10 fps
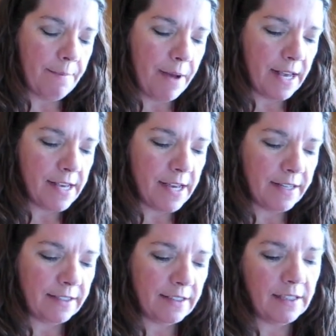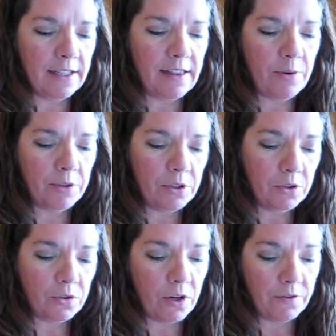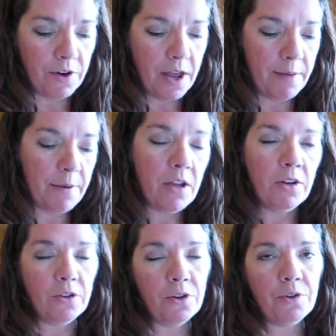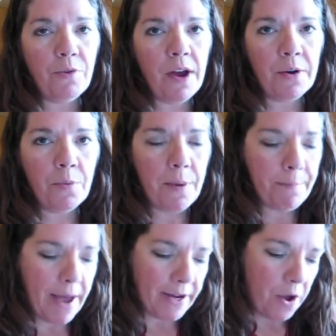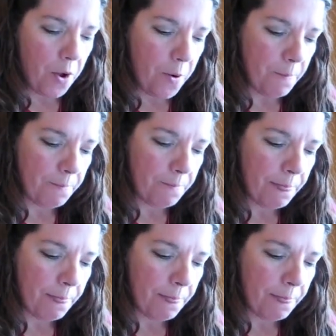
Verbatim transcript: and Micah, seeing that they were too strong for him, turned around and went back home.